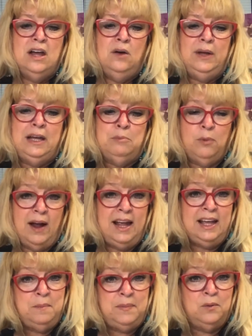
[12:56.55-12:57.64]
We can
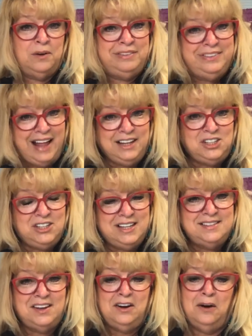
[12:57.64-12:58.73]
break up the
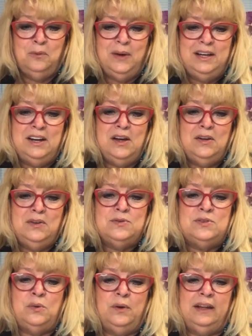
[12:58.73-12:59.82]
reflections on our
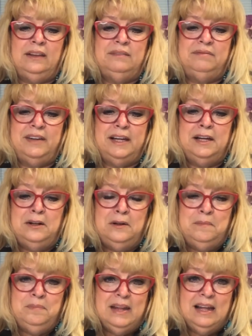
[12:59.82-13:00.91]
windows with
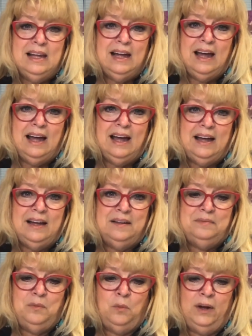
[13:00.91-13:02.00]
film,
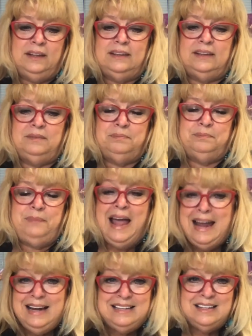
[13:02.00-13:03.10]
with paint,